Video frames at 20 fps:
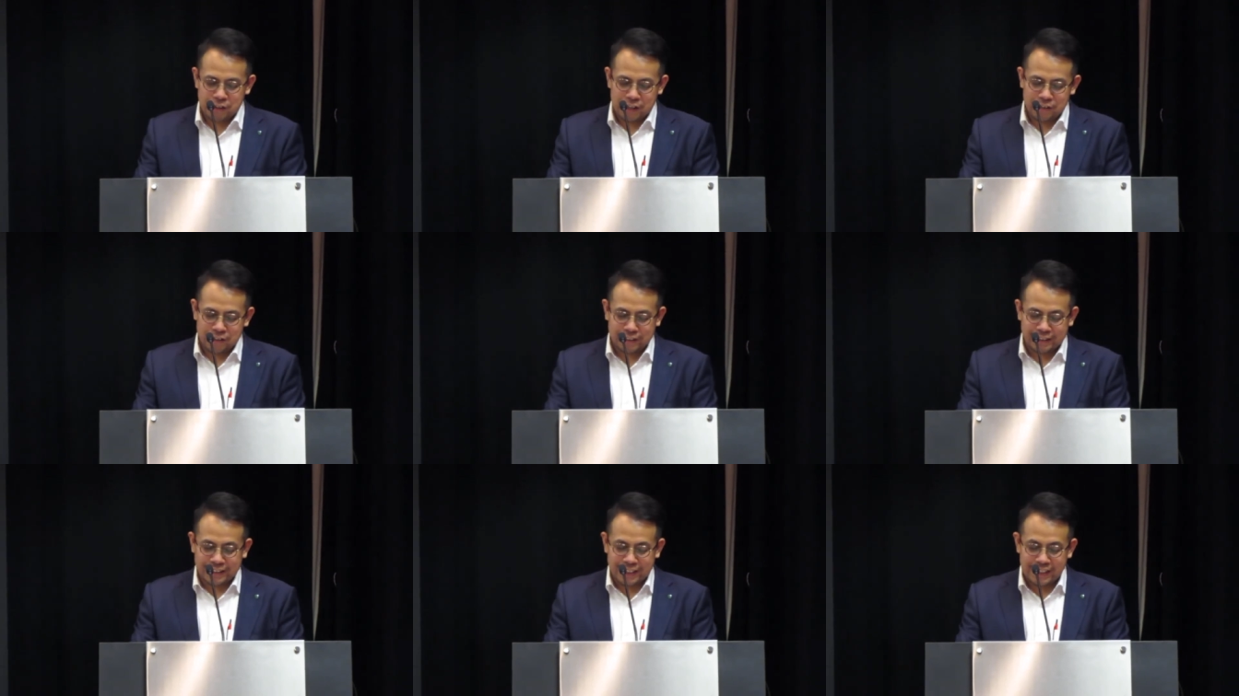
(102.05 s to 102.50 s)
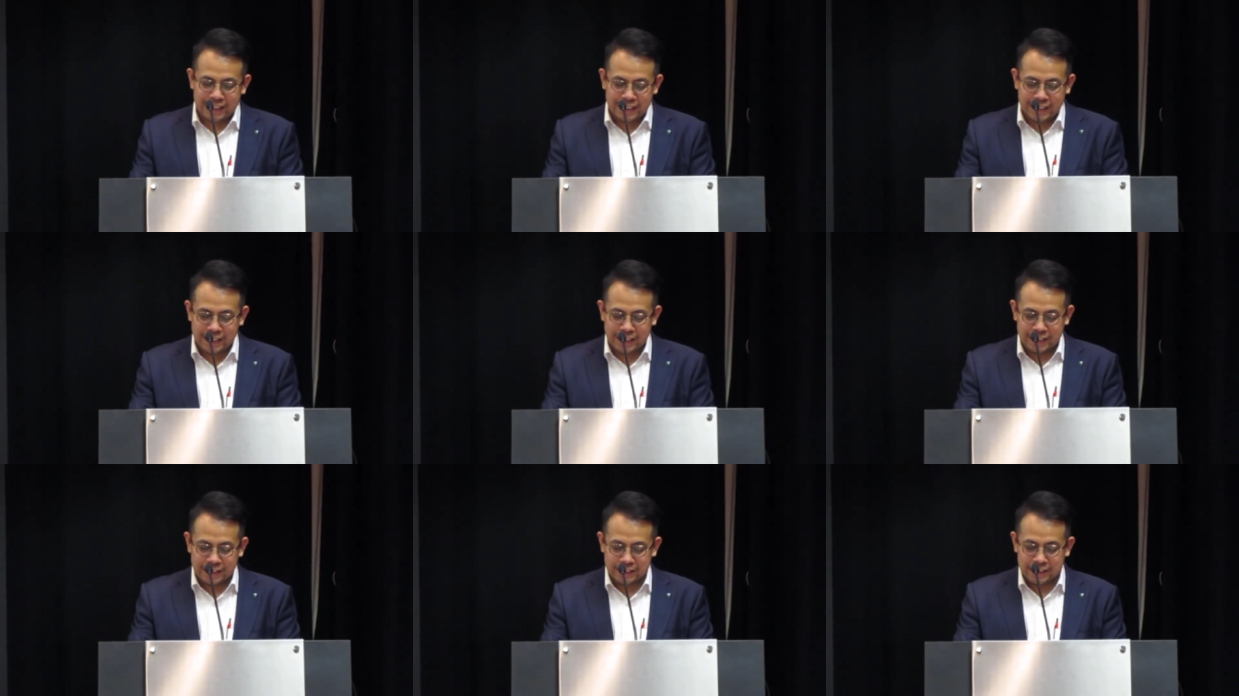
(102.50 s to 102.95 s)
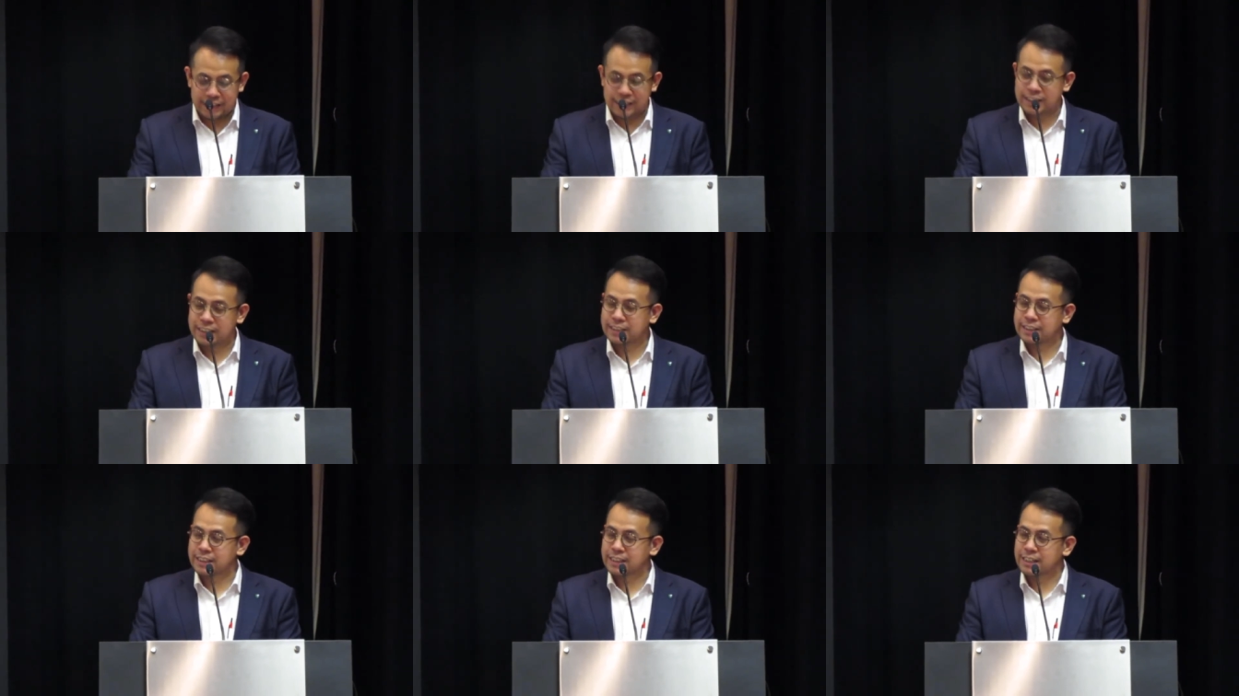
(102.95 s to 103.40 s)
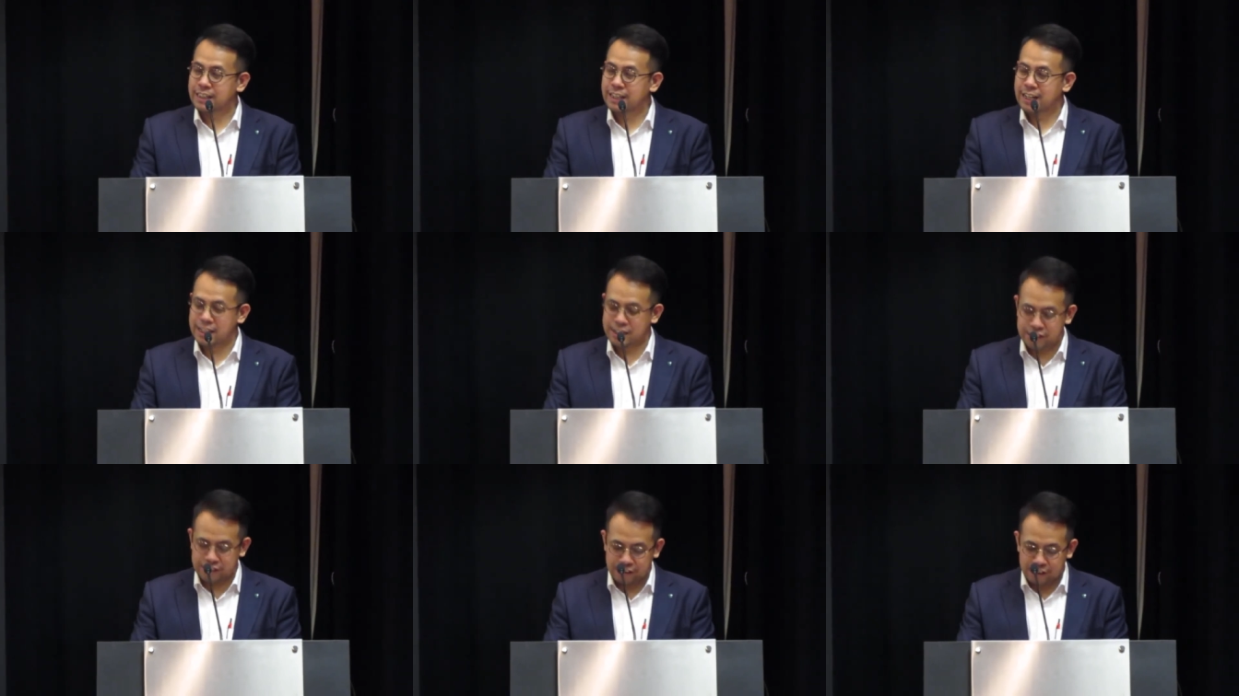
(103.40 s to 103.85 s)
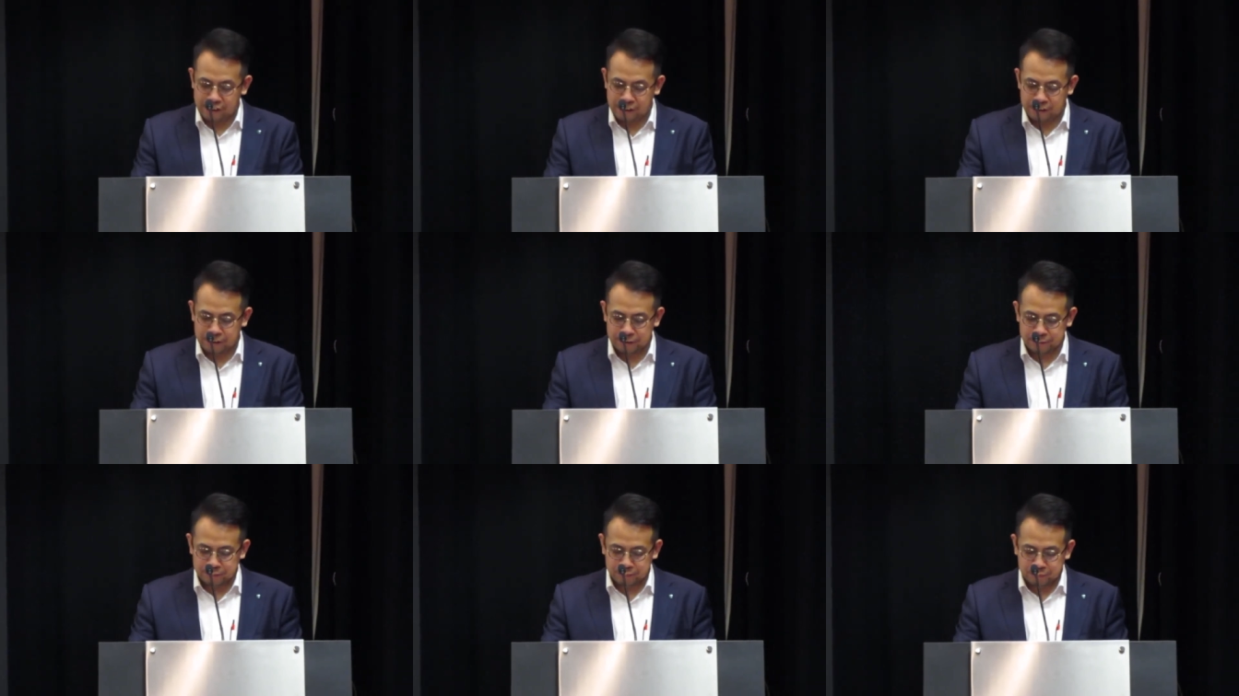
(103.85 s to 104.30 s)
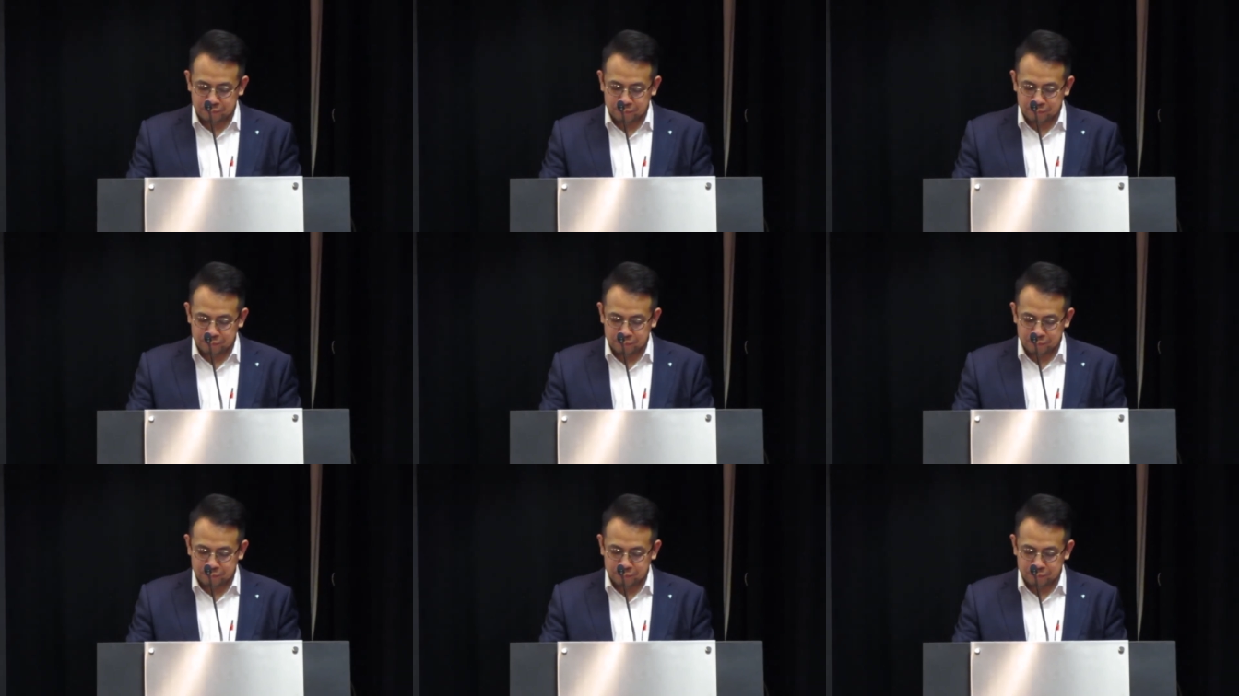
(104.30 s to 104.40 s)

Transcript: I was standing here in this lecture hall